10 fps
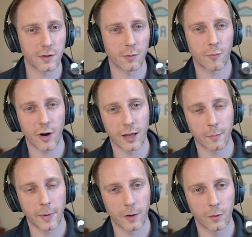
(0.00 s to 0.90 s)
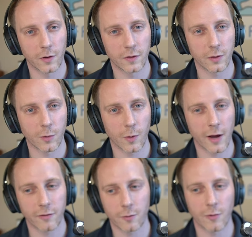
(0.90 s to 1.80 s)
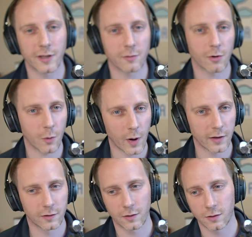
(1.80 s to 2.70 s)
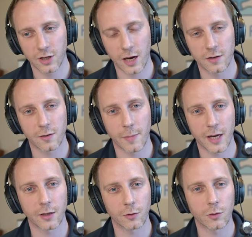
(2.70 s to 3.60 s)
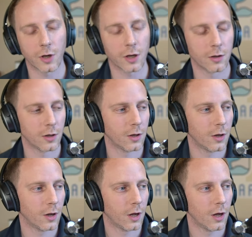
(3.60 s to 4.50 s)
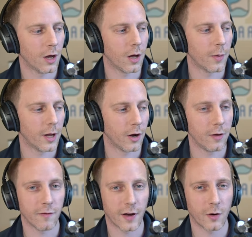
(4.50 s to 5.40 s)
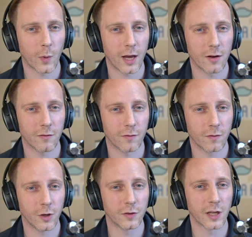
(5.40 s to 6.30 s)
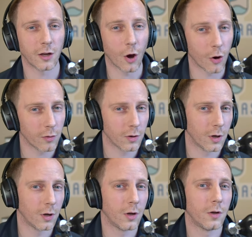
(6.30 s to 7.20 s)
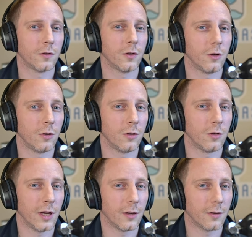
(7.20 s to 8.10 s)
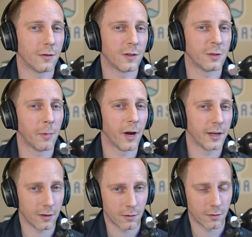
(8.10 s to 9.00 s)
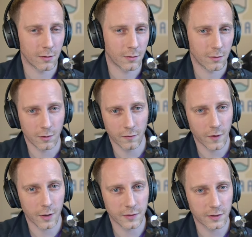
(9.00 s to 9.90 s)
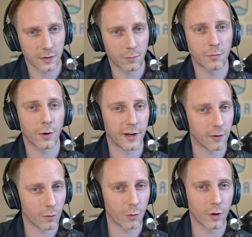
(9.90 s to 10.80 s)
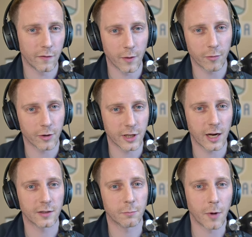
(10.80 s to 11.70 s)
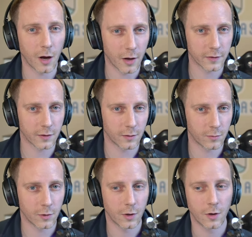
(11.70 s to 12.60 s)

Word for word: it would break the build and someone would have to raise a request to change the manual order. Uh, and I found a way of using Go to spider the file system, pull in all of the projects, parse them,